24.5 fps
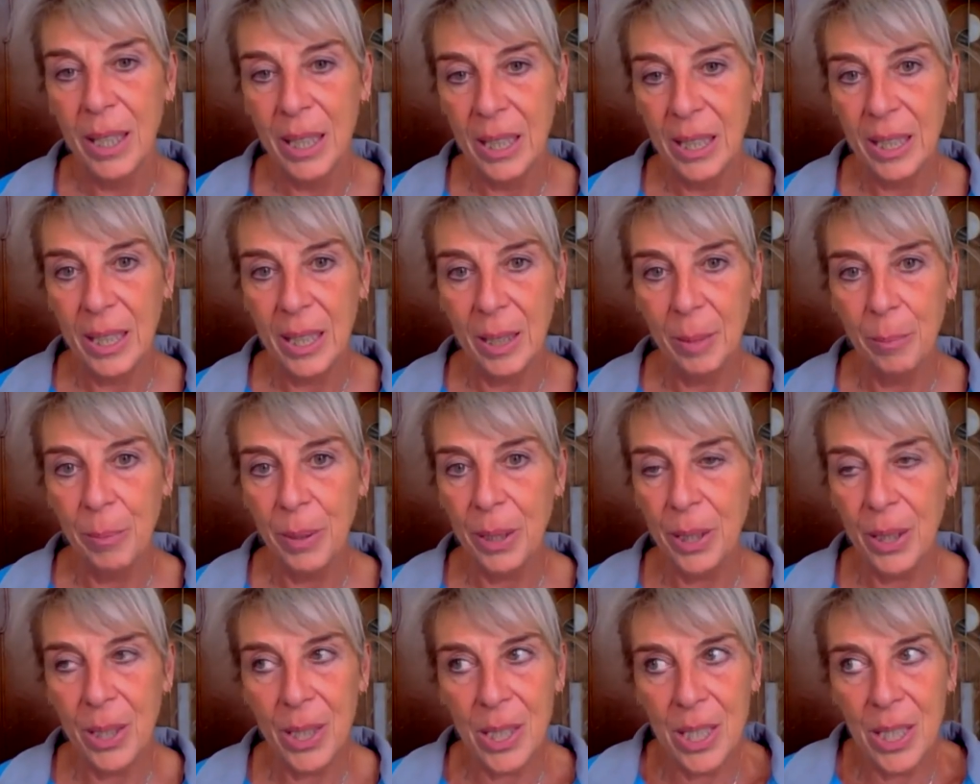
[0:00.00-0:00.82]
Yeah,
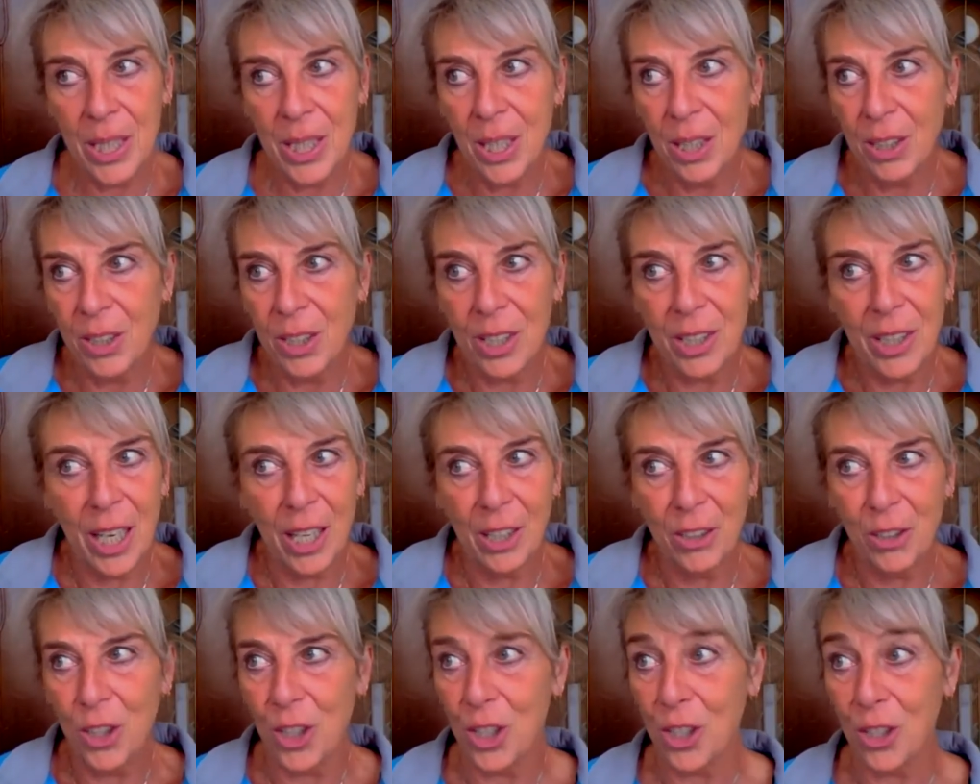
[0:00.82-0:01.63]
because the others
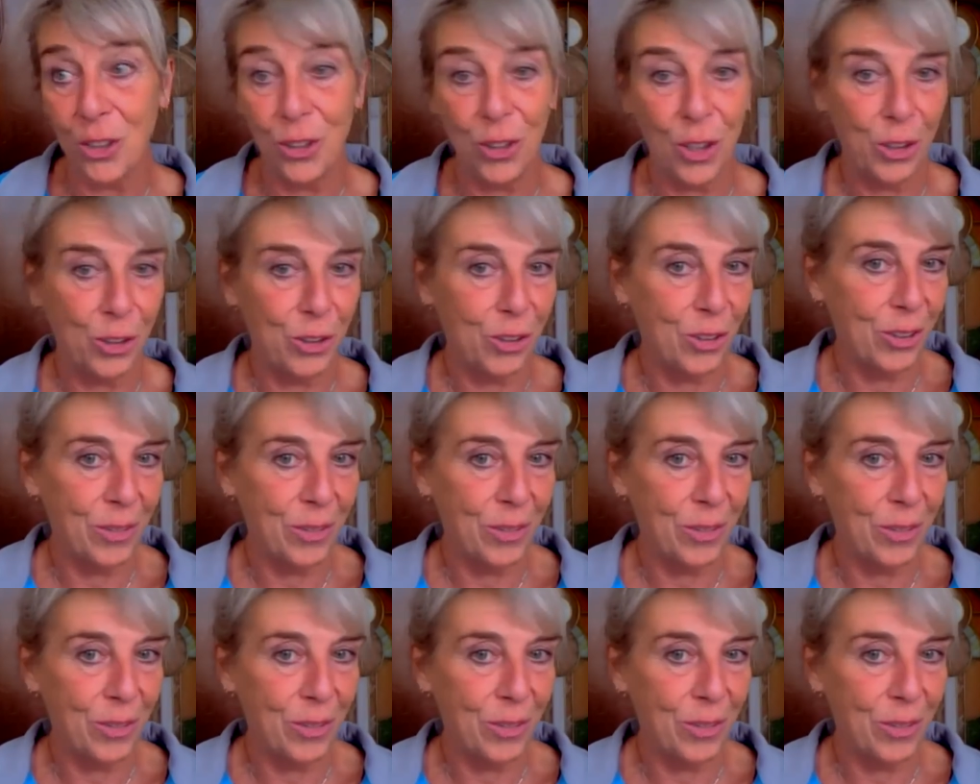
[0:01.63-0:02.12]
are just not,